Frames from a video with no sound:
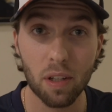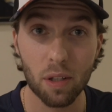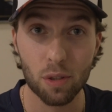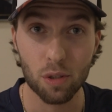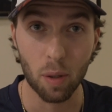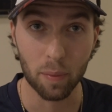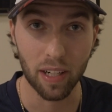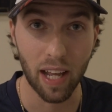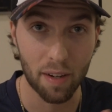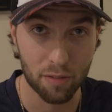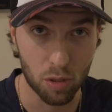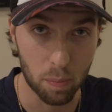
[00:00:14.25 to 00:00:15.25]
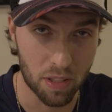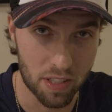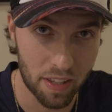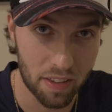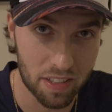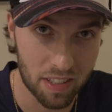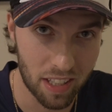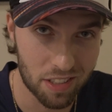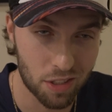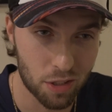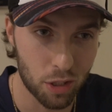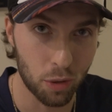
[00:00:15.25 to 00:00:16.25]
so I'm going to have to present this
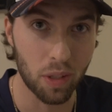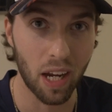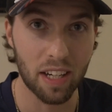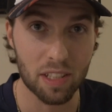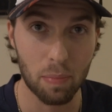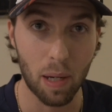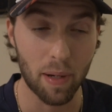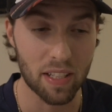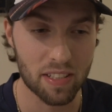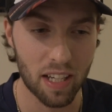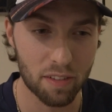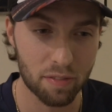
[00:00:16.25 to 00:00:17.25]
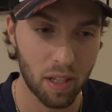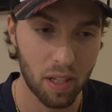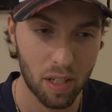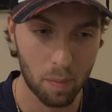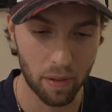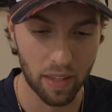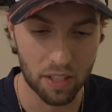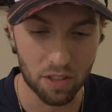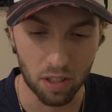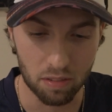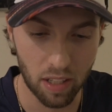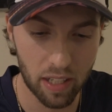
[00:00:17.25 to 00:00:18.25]
lesson to you guys by myself, but that's
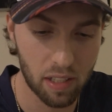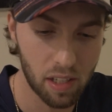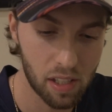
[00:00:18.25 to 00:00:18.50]
all right.